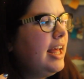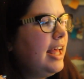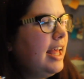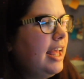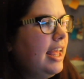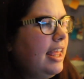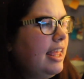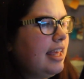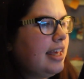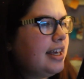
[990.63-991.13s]

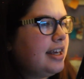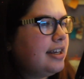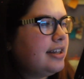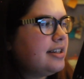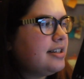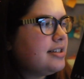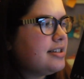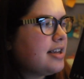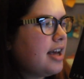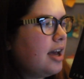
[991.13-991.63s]

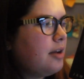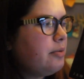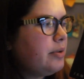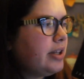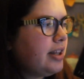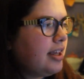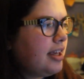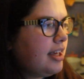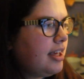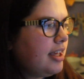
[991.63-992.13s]
and I
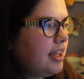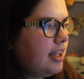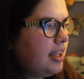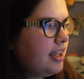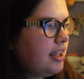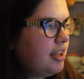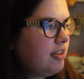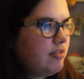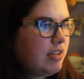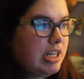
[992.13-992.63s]
really
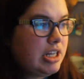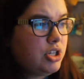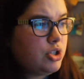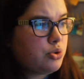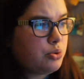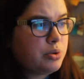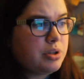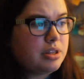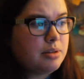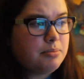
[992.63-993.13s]
even
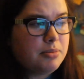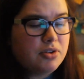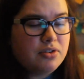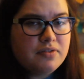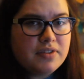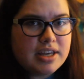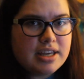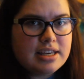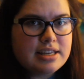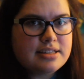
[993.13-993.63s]
enjoyed the
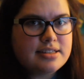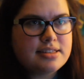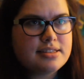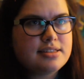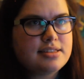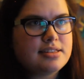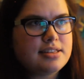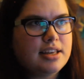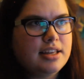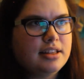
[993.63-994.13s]

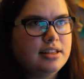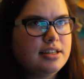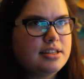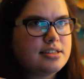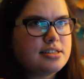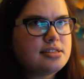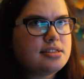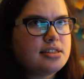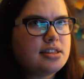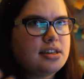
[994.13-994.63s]
movies, at
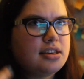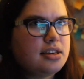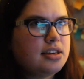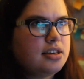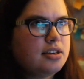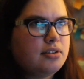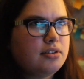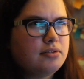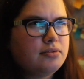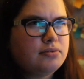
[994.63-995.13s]
least
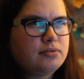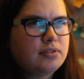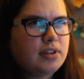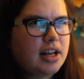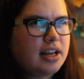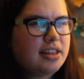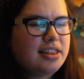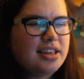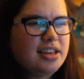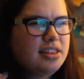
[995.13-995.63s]
I
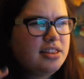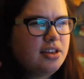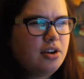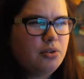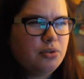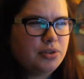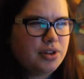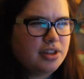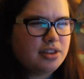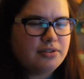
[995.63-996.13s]
think
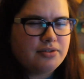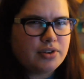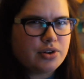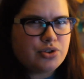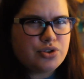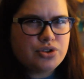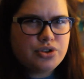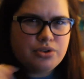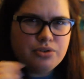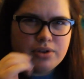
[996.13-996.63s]
only the
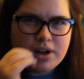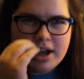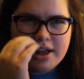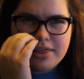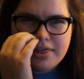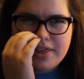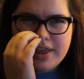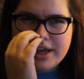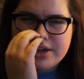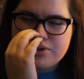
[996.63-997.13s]
first 2
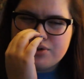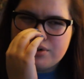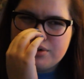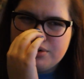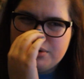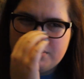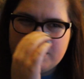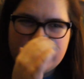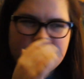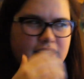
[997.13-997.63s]
got
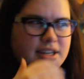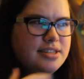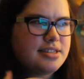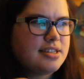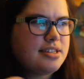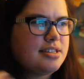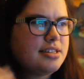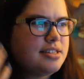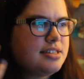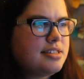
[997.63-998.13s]
theatrical
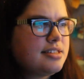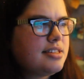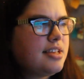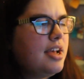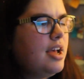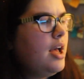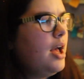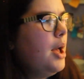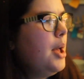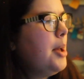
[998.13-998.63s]
releases,
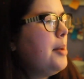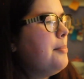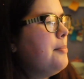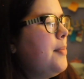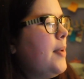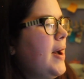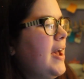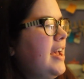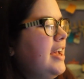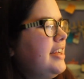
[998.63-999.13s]

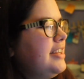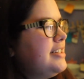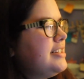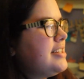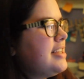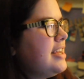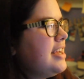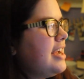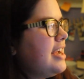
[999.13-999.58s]
but